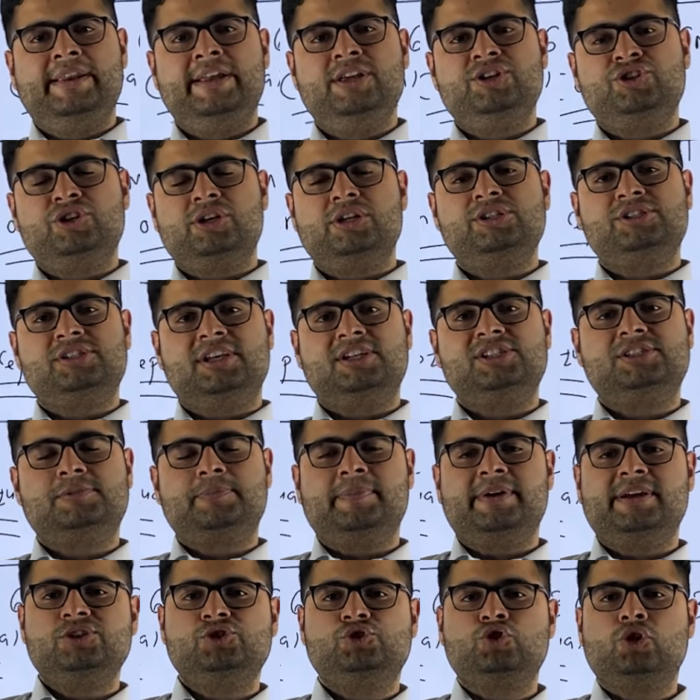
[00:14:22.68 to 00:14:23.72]
initial 6
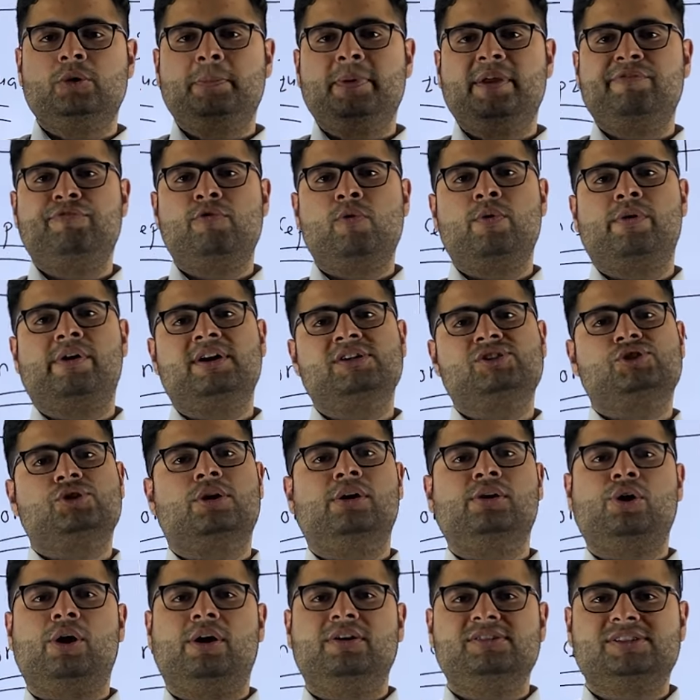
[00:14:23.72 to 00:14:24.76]
months should be focused
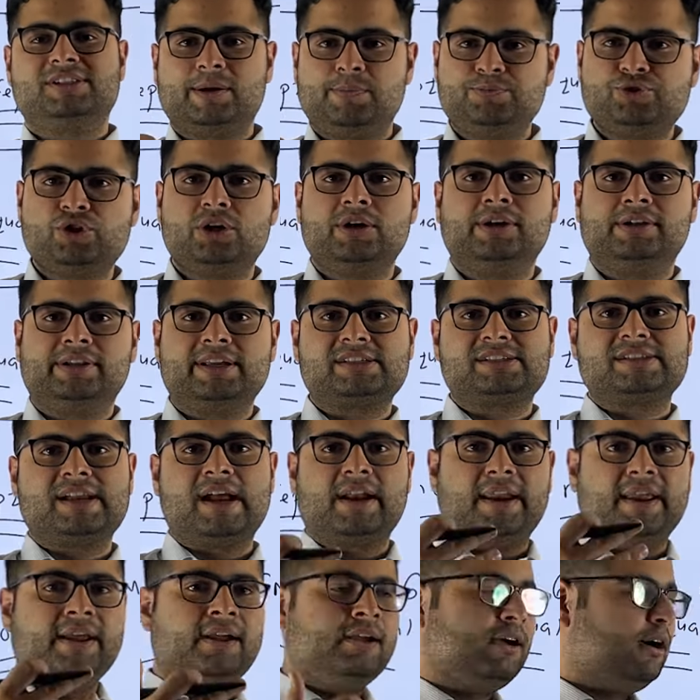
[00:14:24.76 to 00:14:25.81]
on conceptual
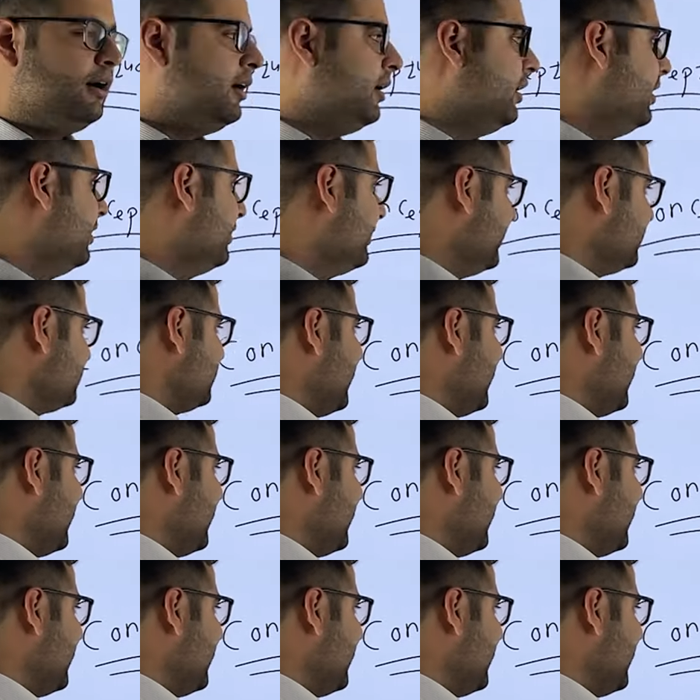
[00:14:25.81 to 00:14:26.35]
understanding. The